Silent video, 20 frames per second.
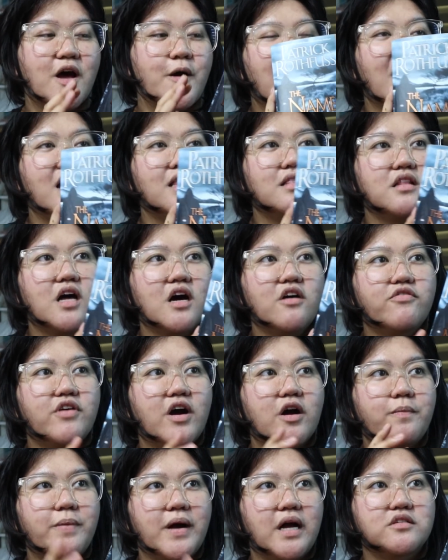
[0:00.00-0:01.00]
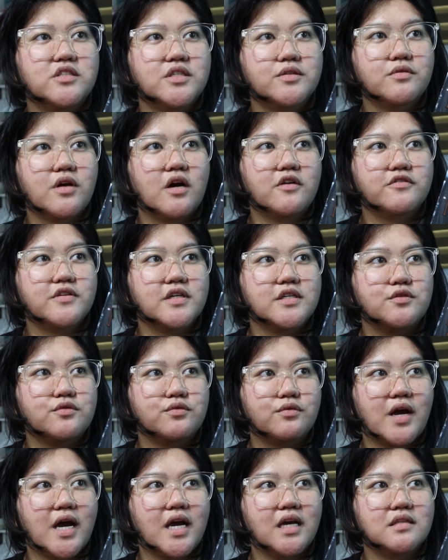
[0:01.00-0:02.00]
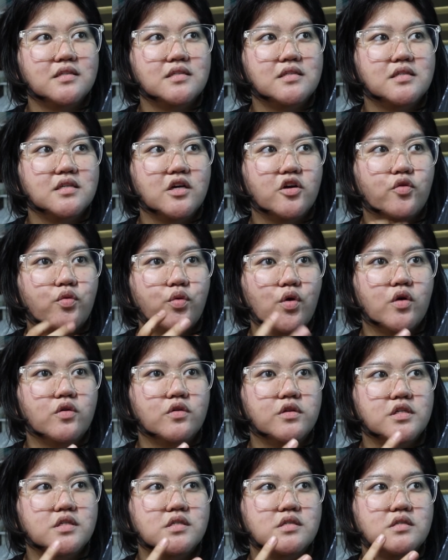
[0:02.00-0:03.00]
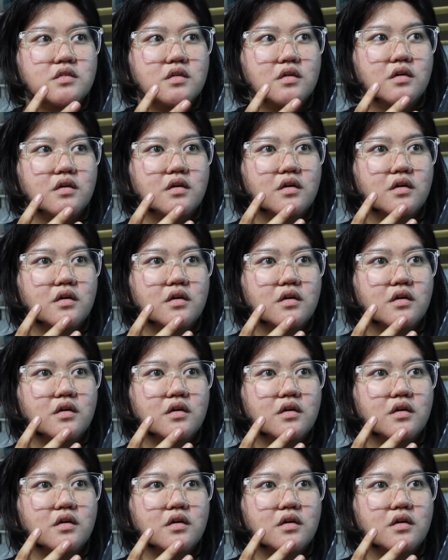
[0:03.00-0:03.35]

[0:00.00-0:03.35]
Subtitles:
I love how Patrick Rothfuss writes Quoth's